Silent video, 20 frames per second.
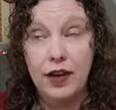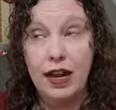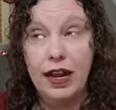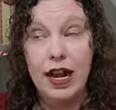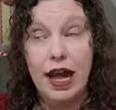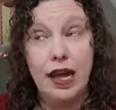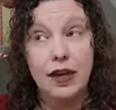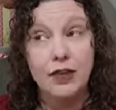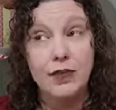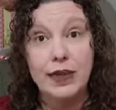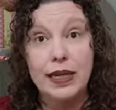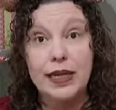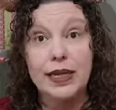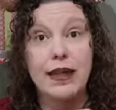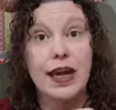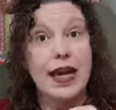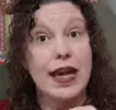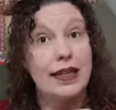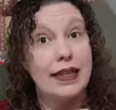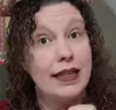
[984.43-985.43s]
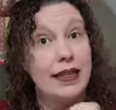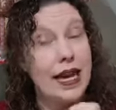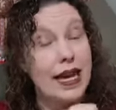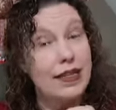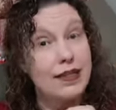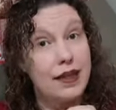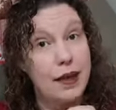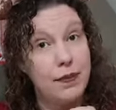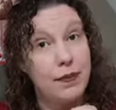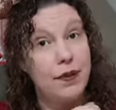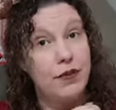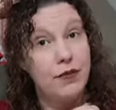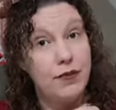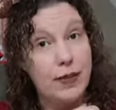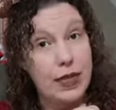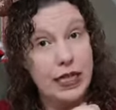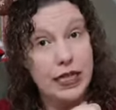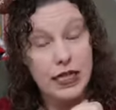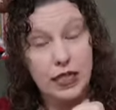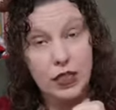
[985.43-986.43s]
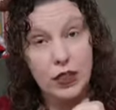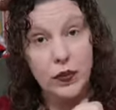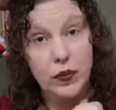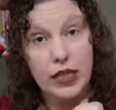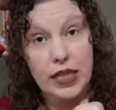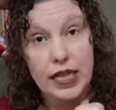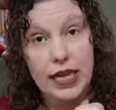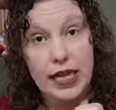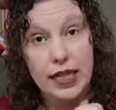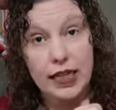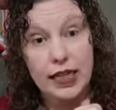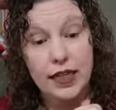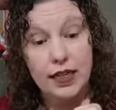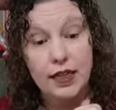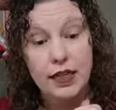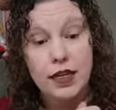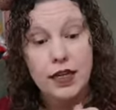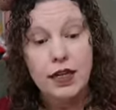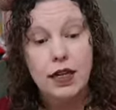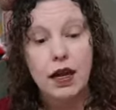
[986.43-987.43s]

and I do mean like in the last couple of months with Ella.